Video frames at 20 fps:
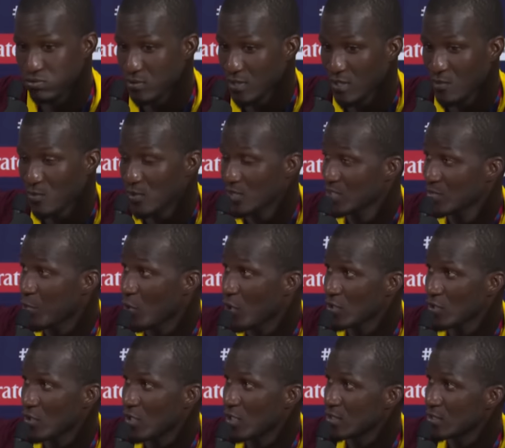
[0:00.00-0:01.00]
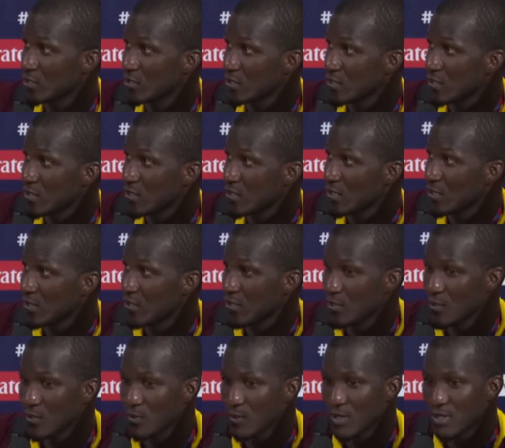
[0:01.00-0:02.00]
he was spot on, you
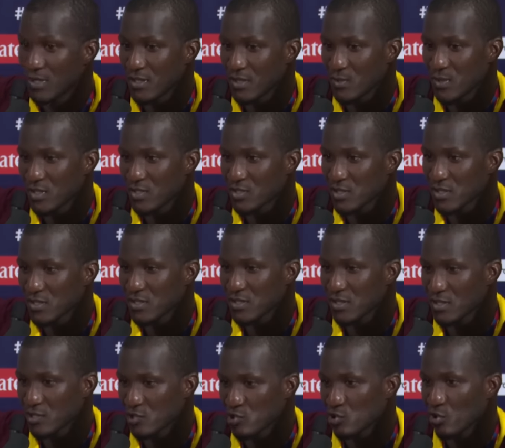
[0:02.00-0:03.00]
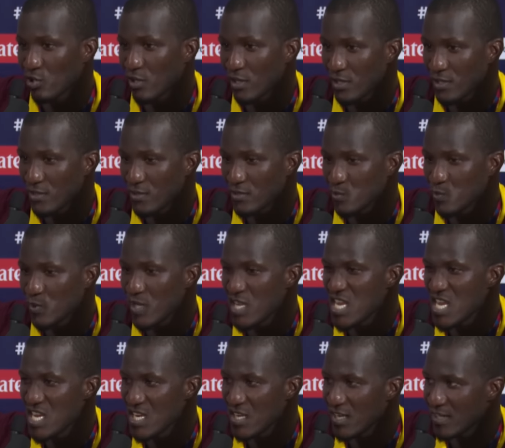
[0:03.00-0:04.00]
know, and it was just a joy. We
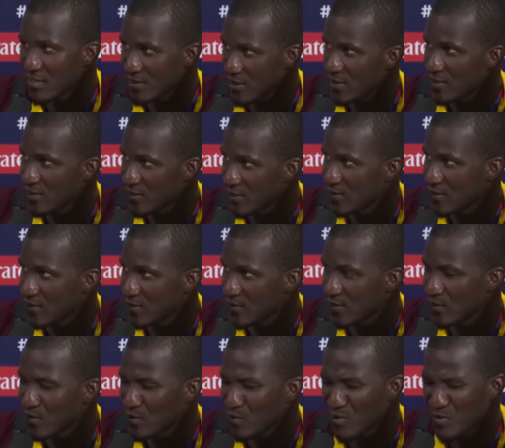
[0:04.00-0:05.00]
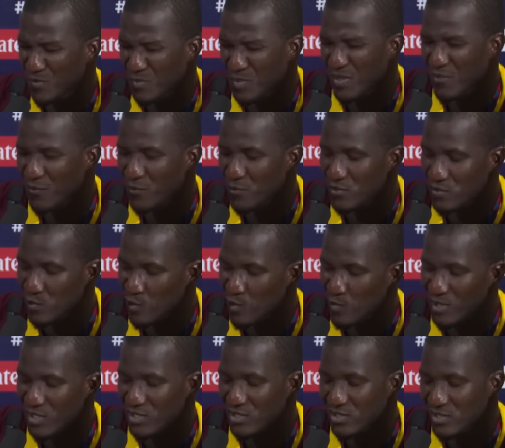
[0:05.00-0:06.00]
needed this, you know, we've been through so
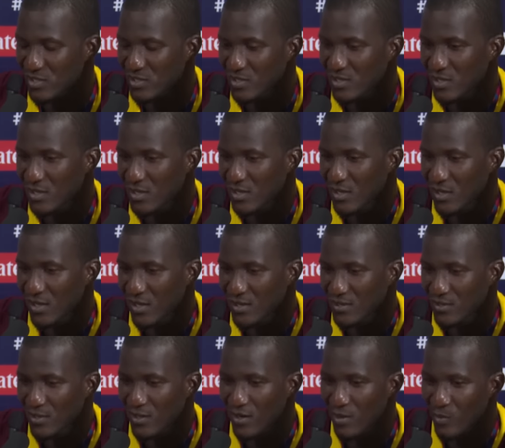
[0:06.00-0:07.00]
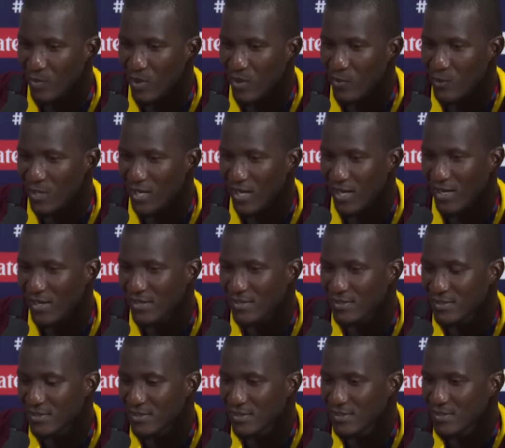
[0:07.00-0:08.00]
much, and to come out here
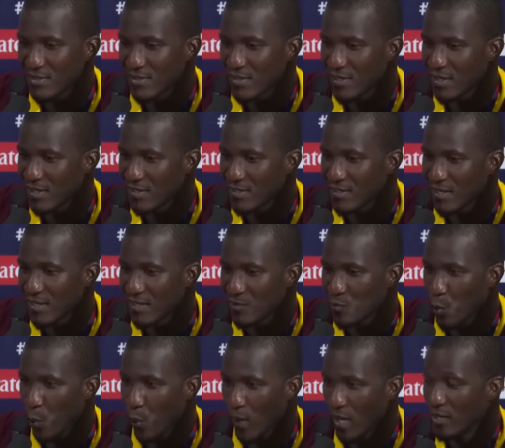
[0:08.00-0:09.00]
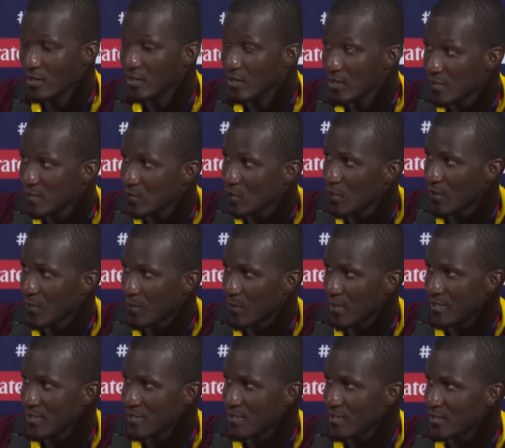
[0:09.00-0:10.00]
and win this
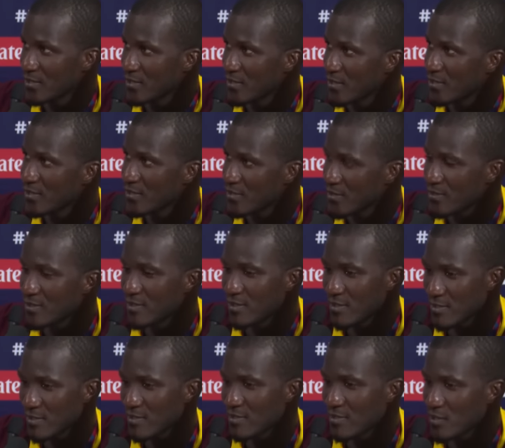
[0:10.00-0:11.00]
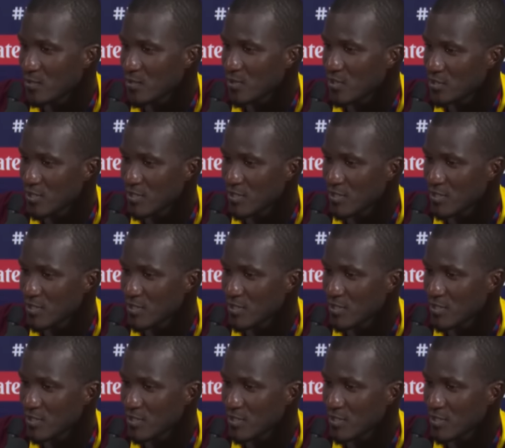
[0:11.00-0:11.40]
tournament, it was